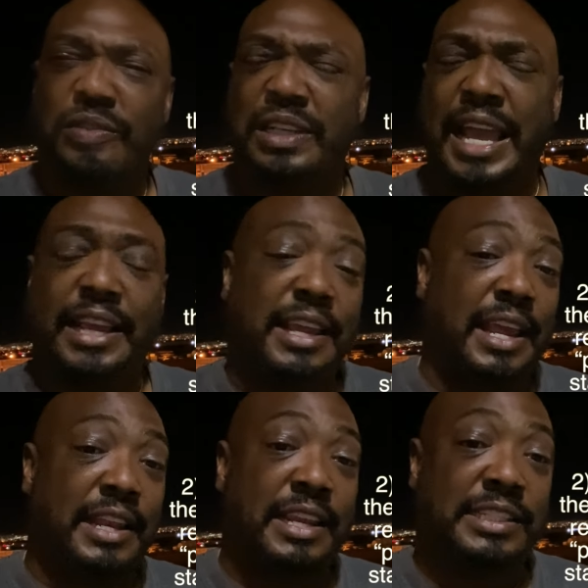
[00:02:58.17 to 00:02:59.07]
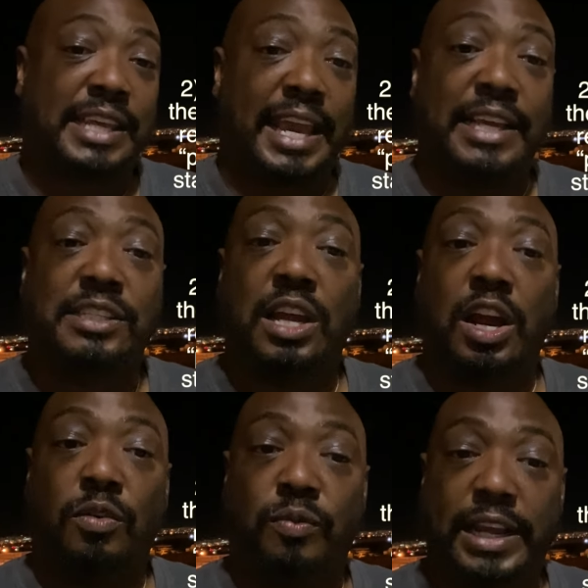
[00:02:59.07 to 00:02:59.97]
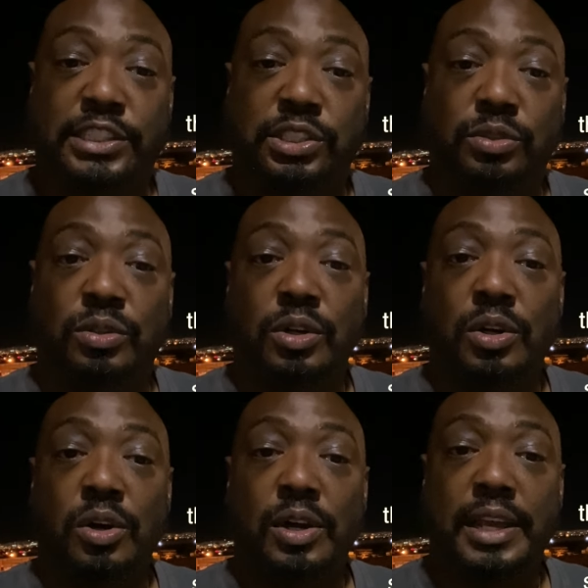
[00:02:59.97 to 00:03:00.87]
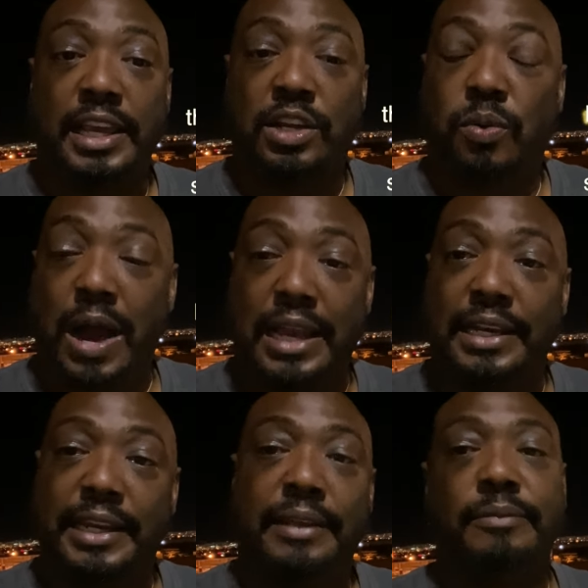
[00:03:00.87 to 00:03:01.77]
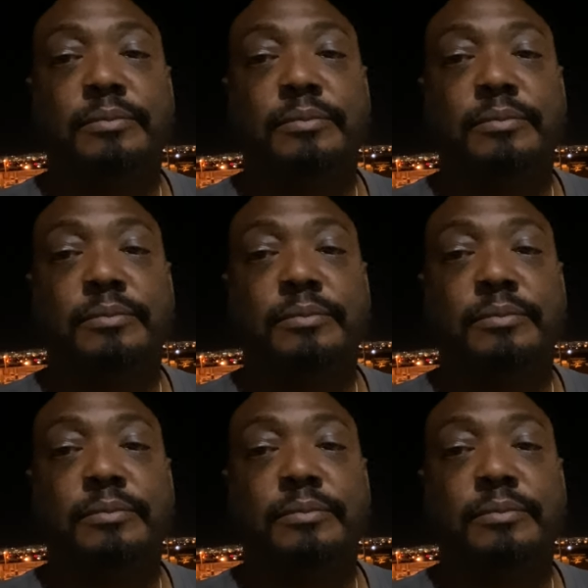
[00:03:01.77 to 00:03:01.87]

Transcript: like in this case, a racial equality.